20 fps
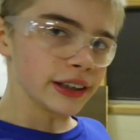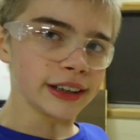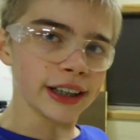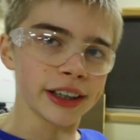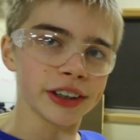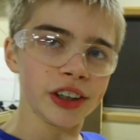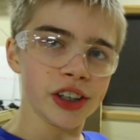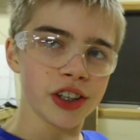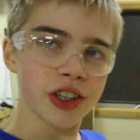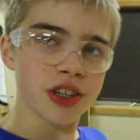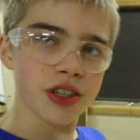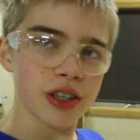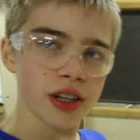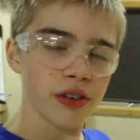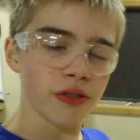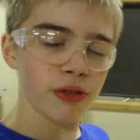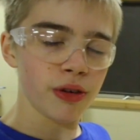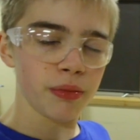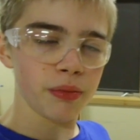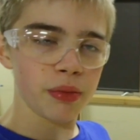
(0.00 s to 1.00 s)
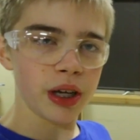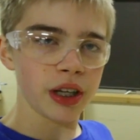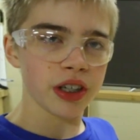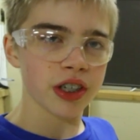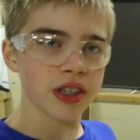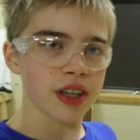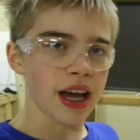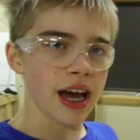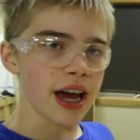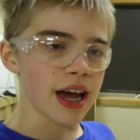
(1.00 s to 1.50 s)
6 inches in from
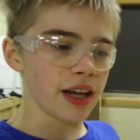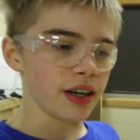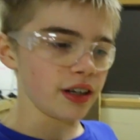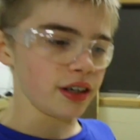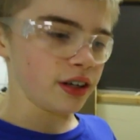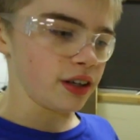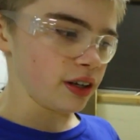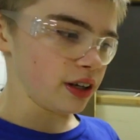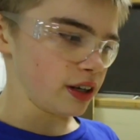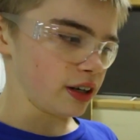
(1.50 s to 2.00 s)
each side.